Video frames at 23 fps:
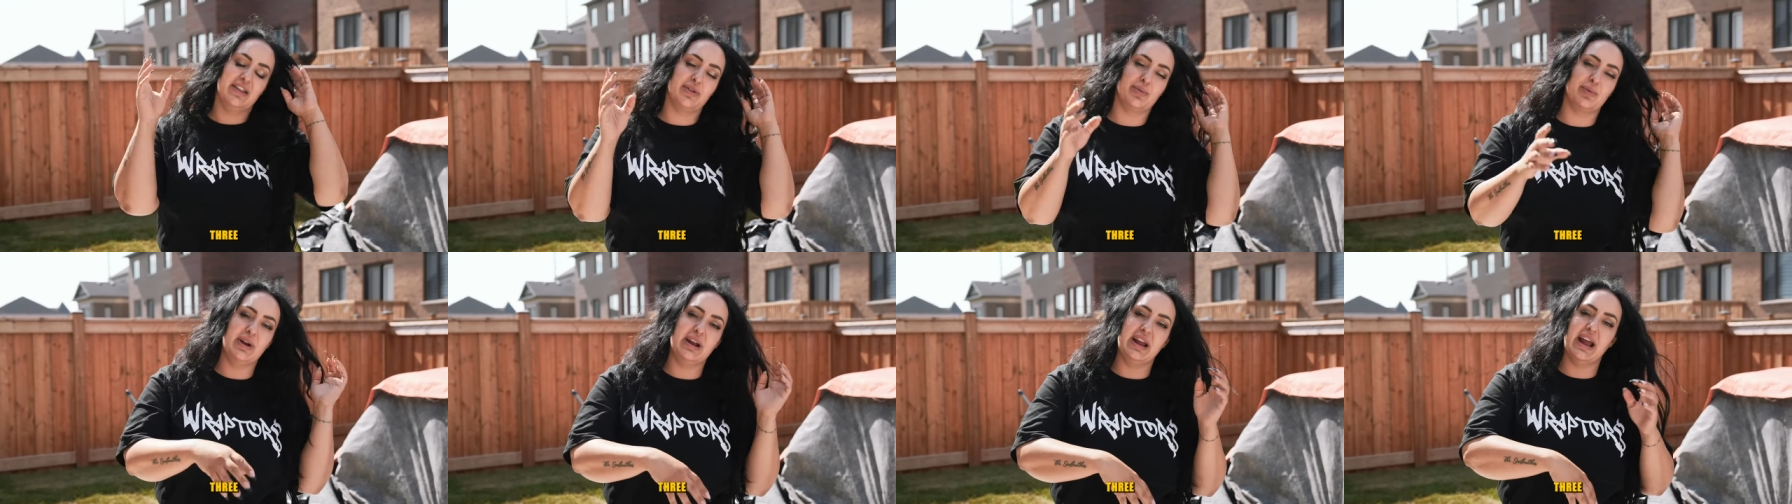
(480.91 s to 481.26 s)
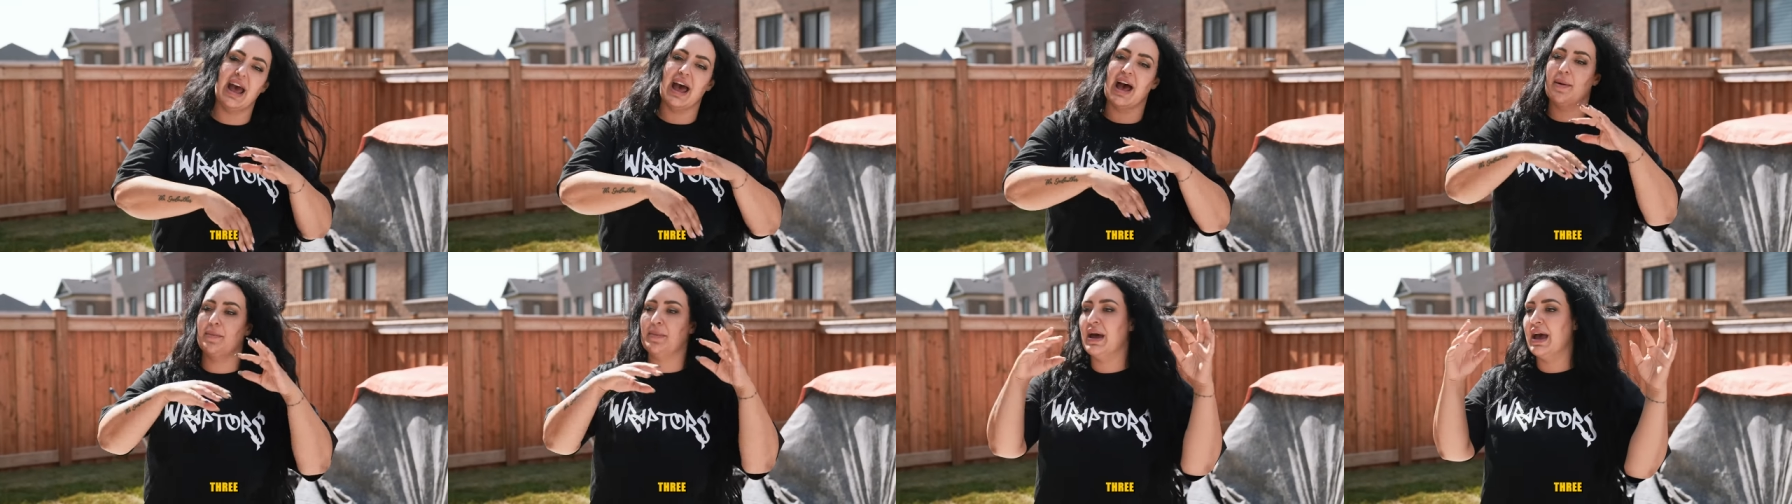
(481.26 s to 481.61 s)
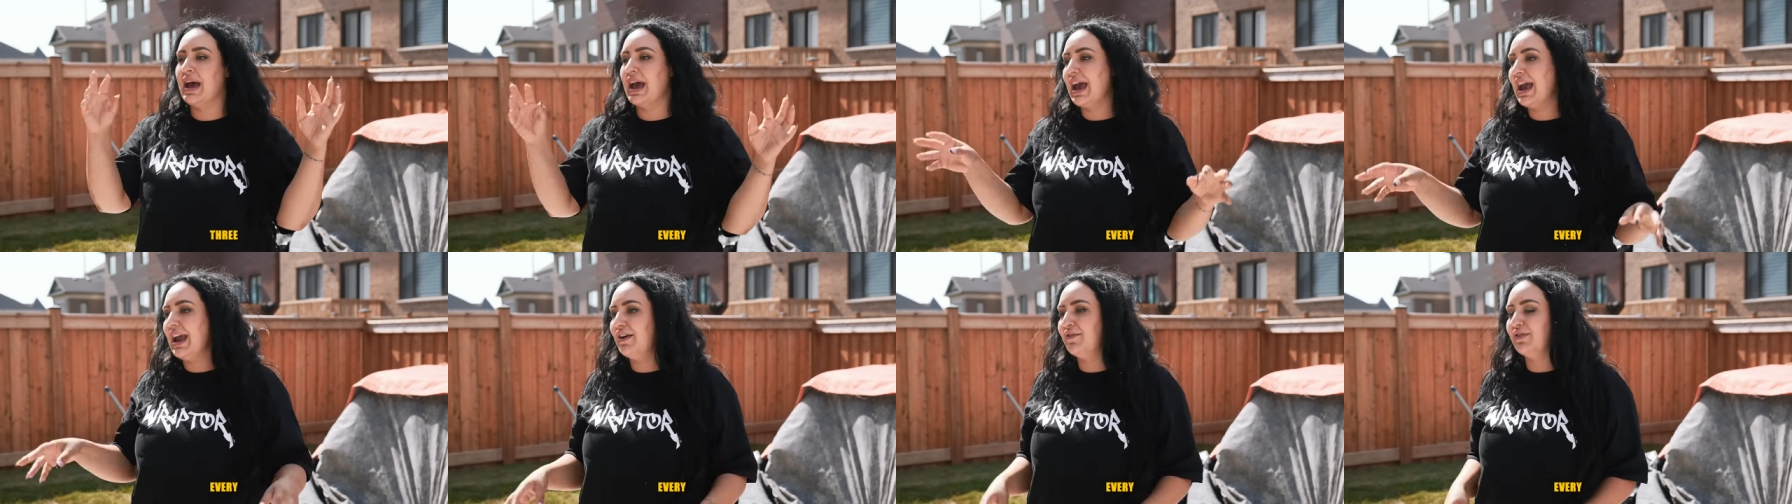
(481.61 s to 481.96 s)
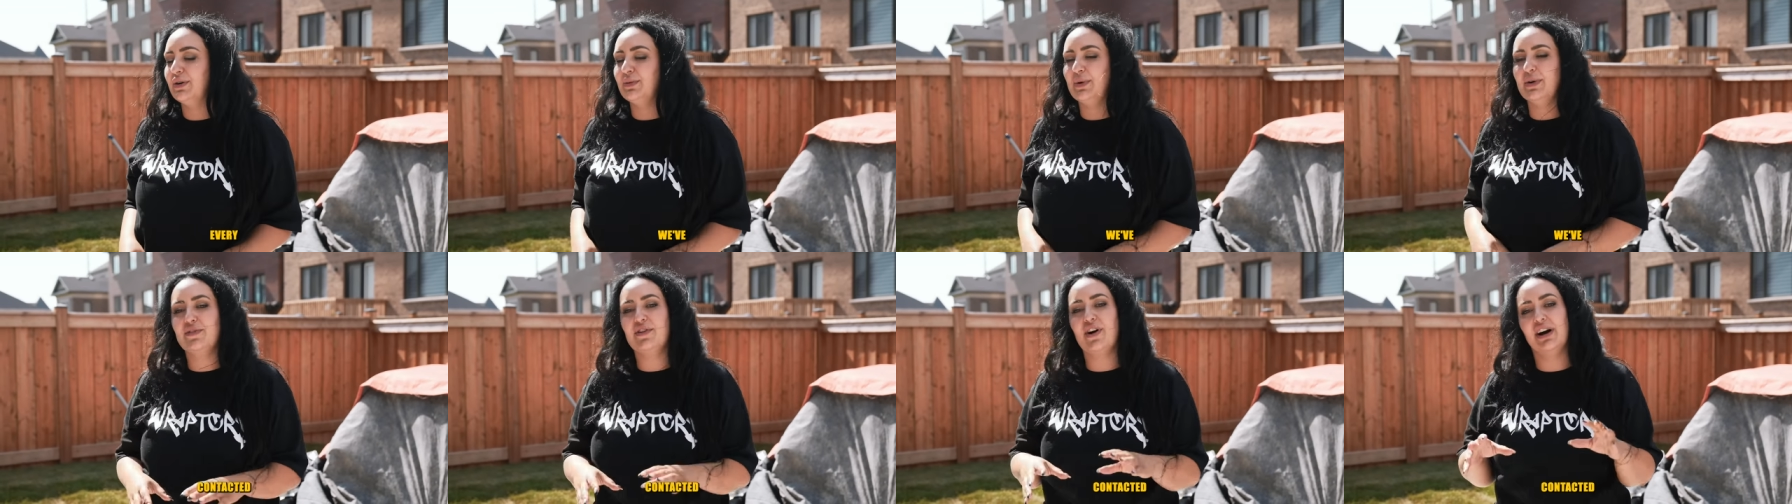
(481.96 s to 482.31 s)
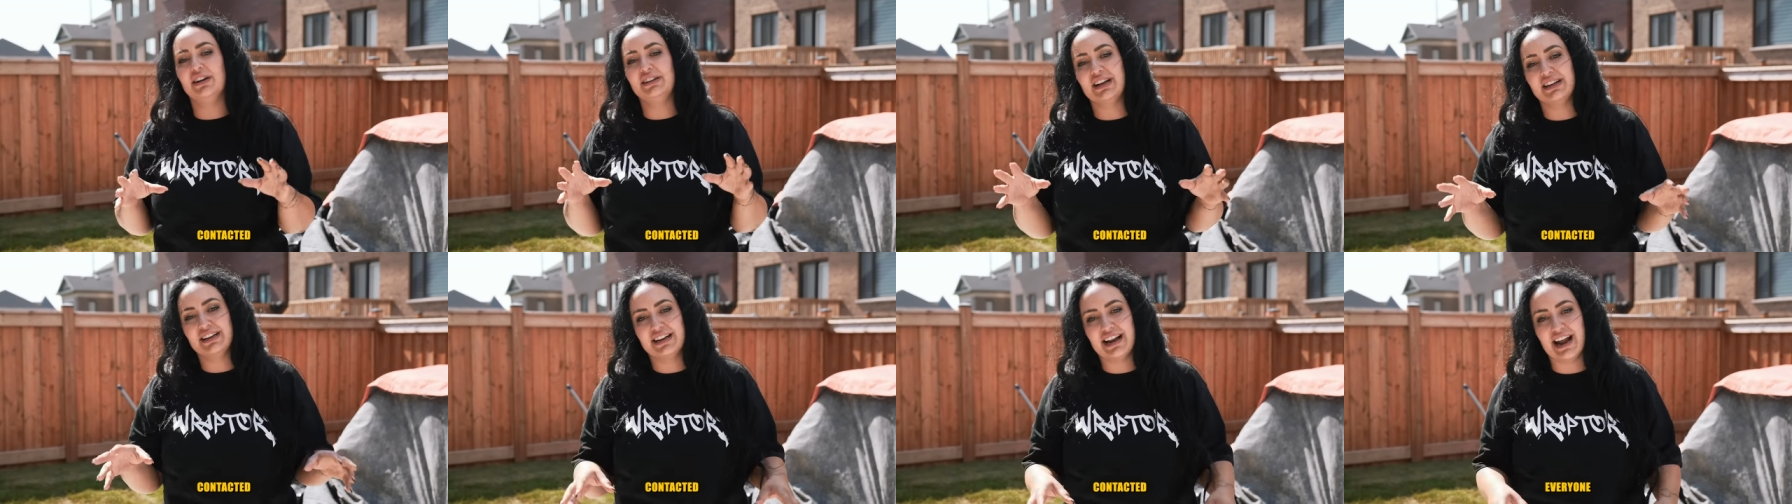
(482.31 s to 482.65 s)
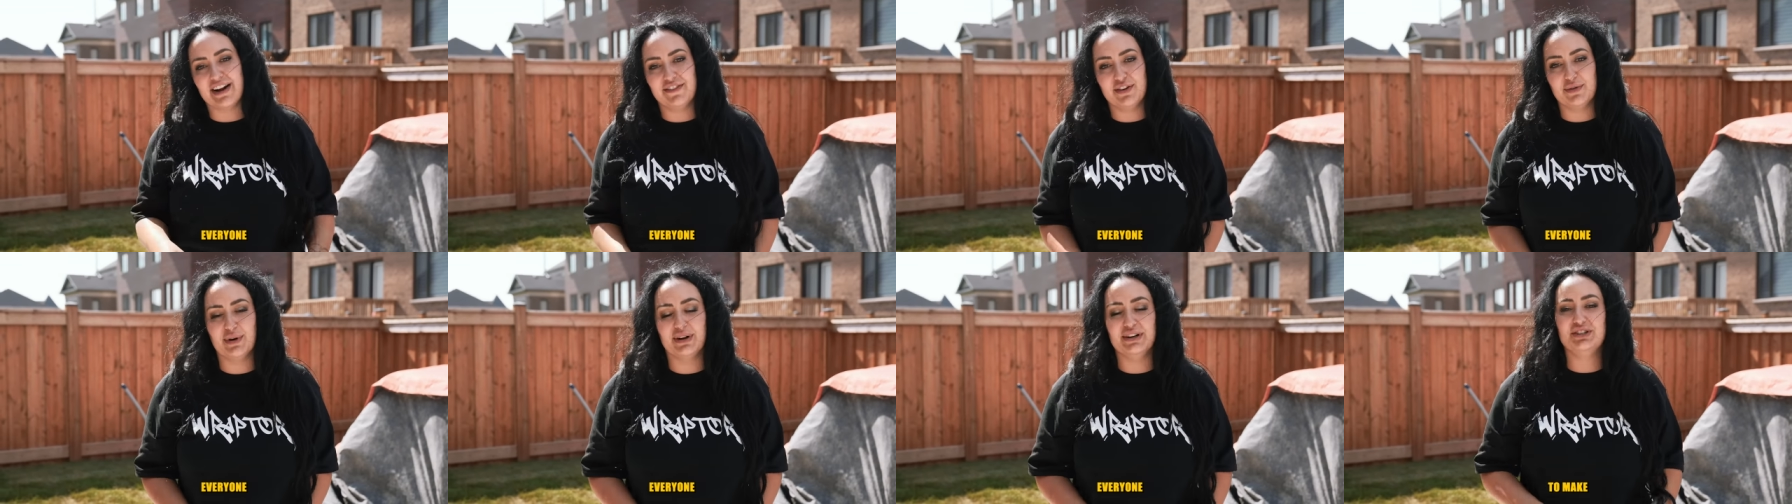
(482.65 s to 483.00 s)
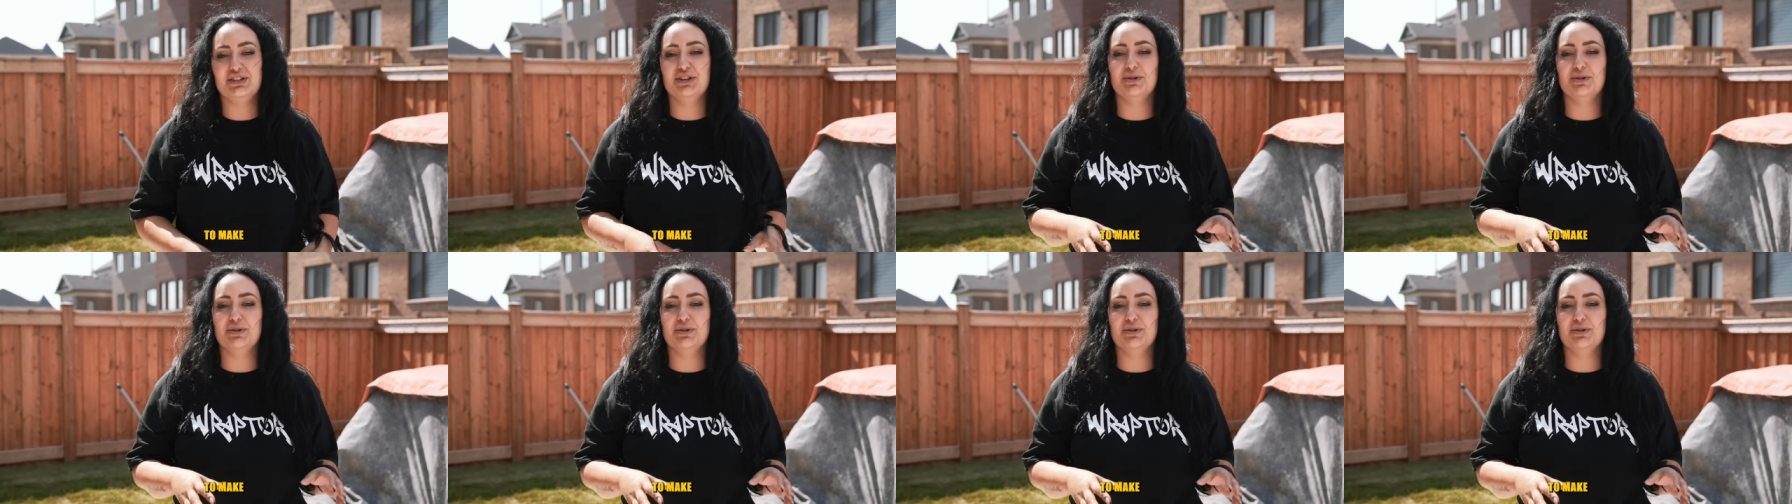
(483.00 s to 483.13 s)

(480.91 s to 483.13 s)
3M, Avery, we've contacted everyone